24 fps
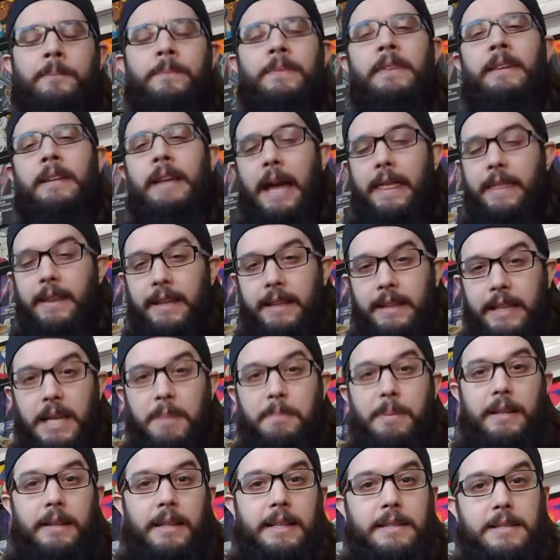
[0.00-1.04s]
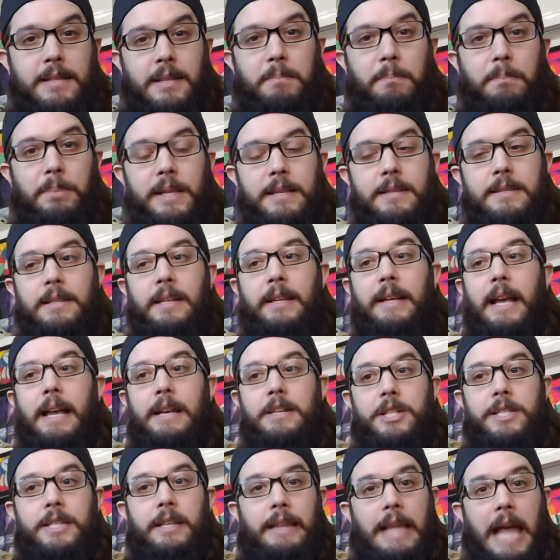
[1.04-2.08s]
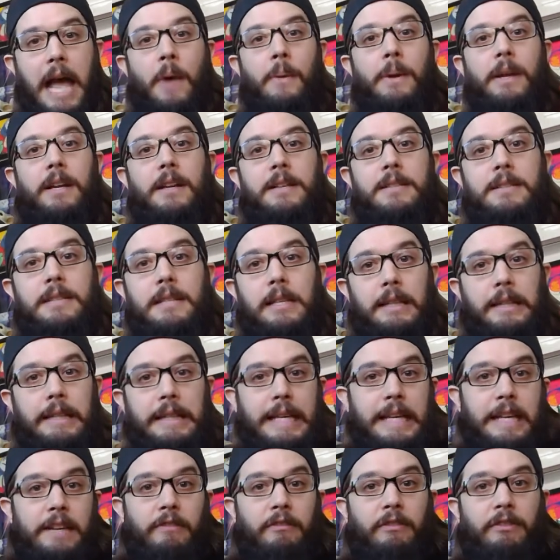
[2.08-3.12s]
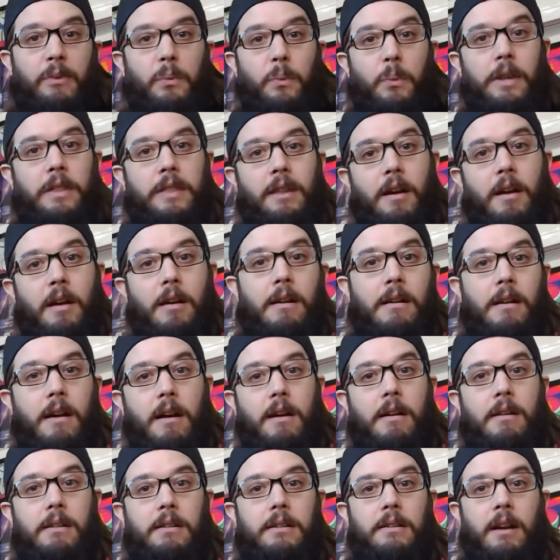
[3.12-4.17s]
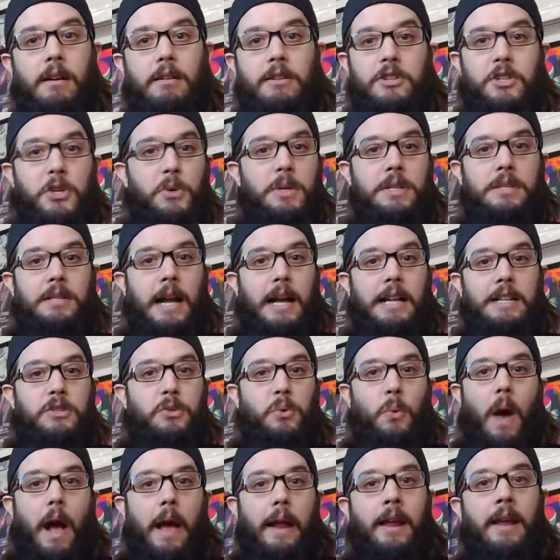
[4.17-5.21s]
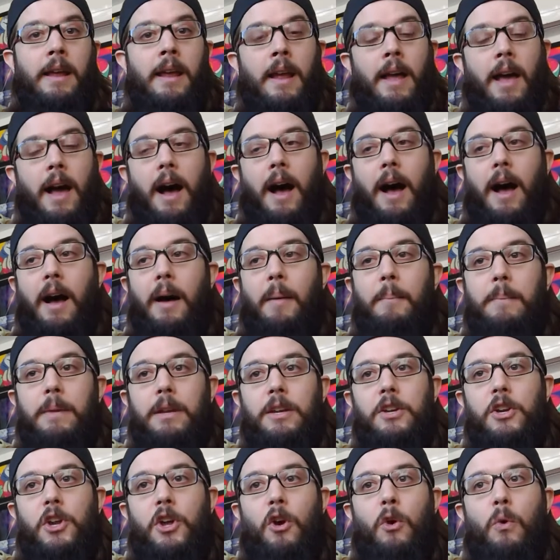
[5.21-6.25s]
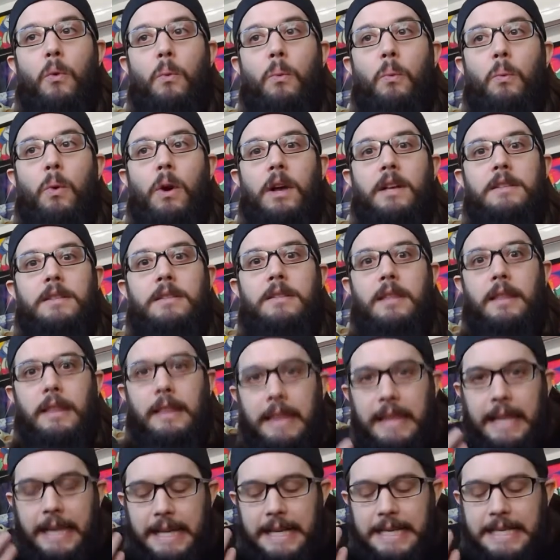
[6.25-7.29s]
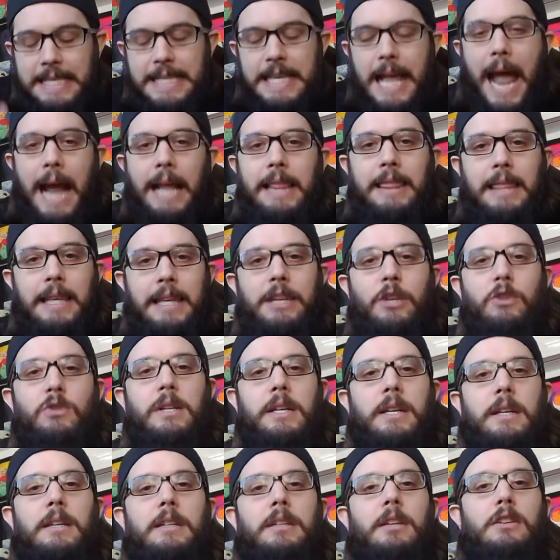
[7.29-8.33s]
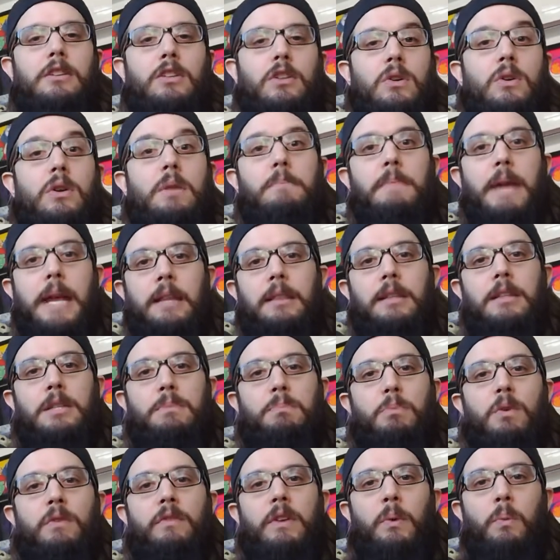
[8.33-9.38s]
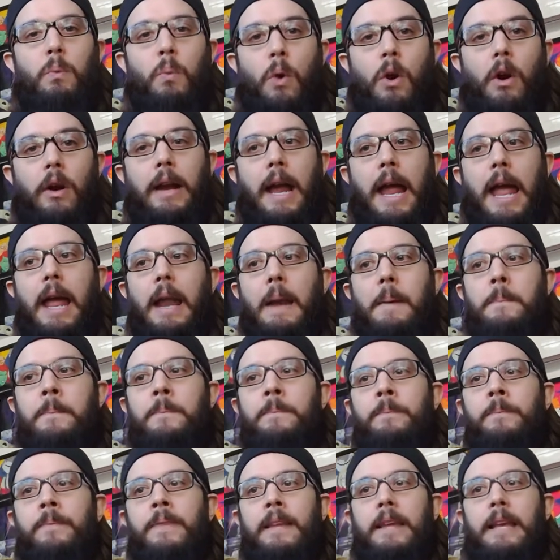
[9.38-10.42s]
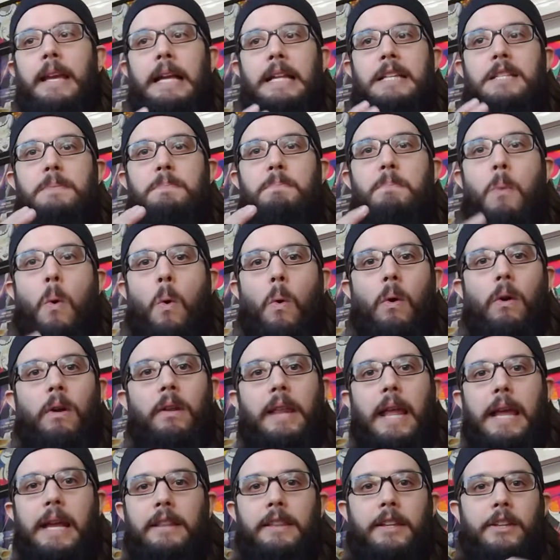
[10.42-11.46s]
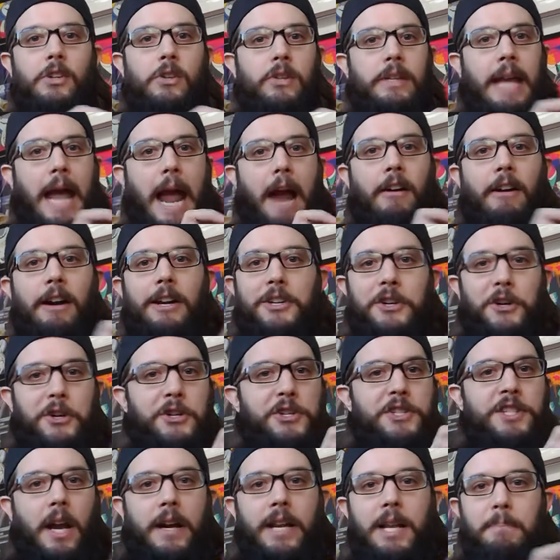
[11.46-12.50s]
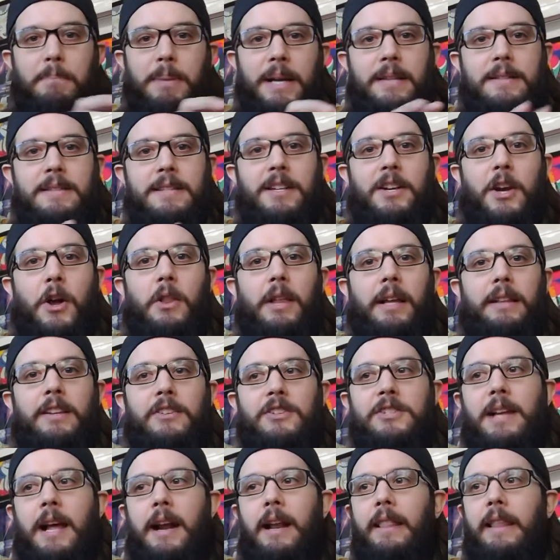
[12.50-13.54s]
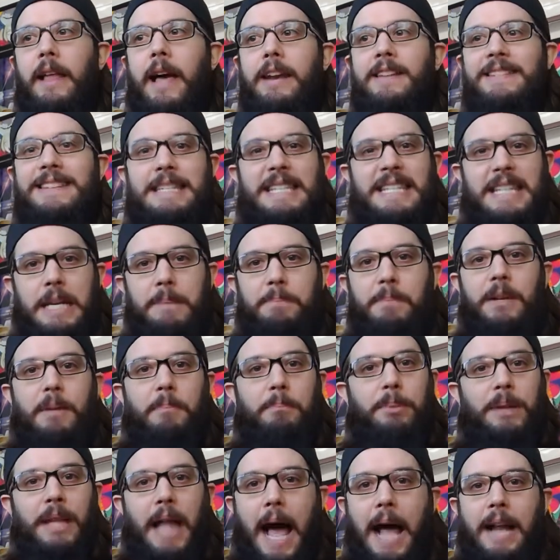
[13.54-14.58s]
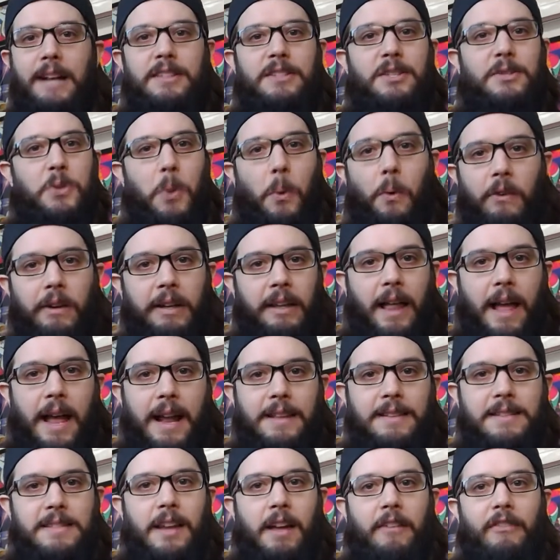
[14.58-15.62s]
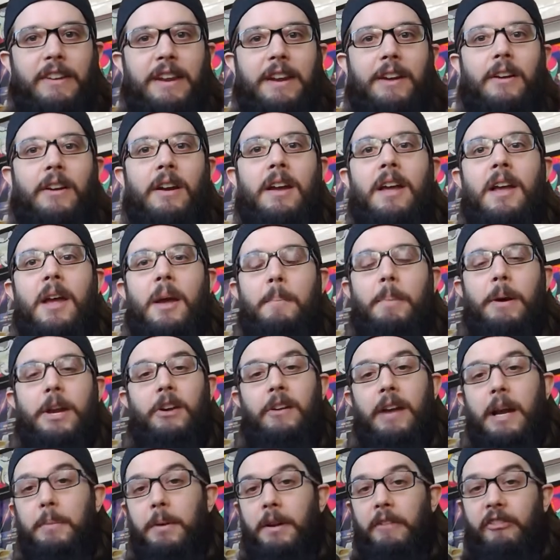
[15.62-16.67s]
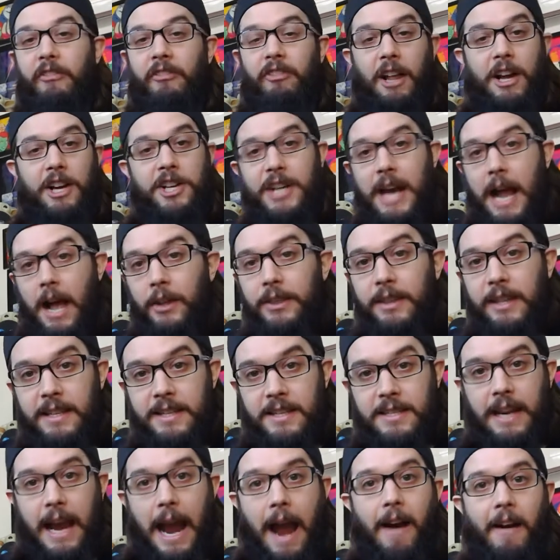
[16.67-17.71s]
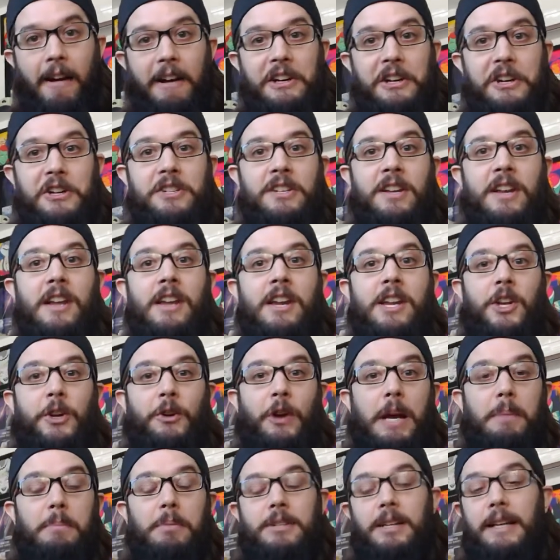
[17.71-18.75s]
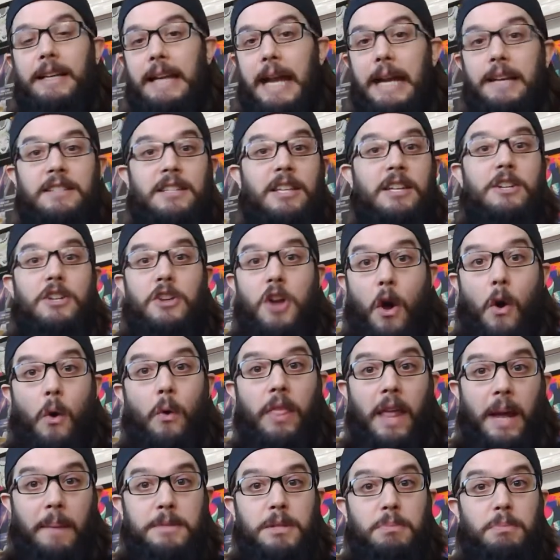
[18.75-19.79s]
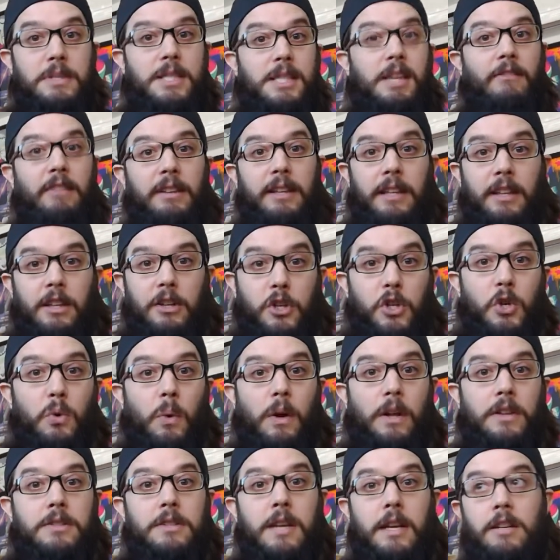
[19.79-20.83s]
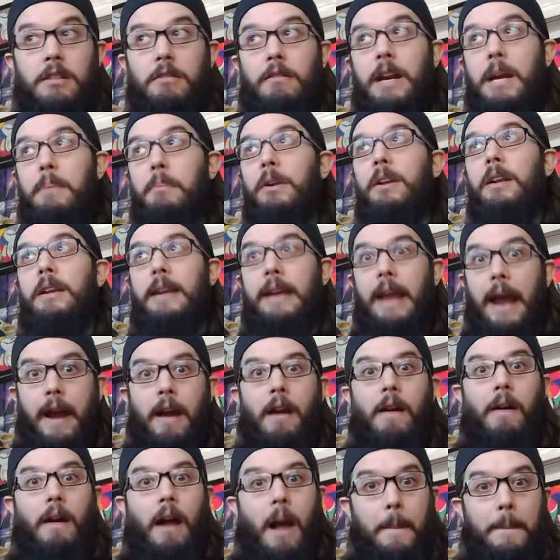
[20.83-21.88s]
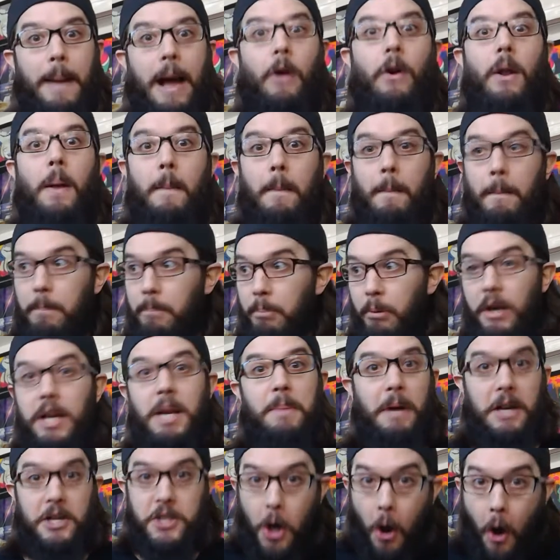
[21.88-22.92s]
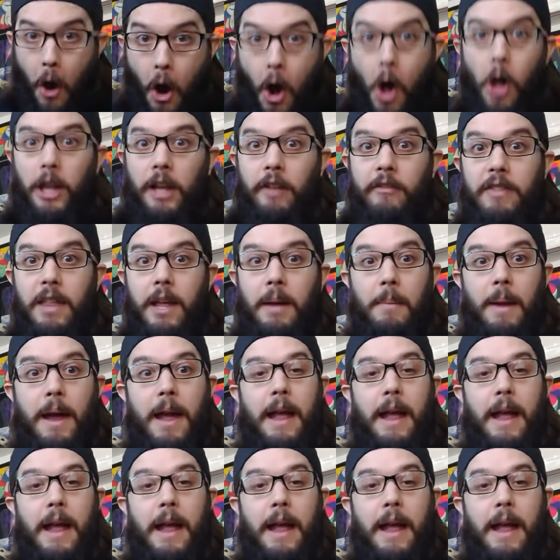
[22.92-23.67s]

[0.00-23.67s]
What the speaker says: I think keeping it simplistic and just allowing us to live with our Suicide Squad, was the exact thing you needed to do to make this movie work. And it's more like little character study bits, you know, like, there's not a lot of deep plot storyline stuff here, but you're able to flush out these characters, you're able to get to know them, specifically the new ones, and you're able to care about pretty much all of them.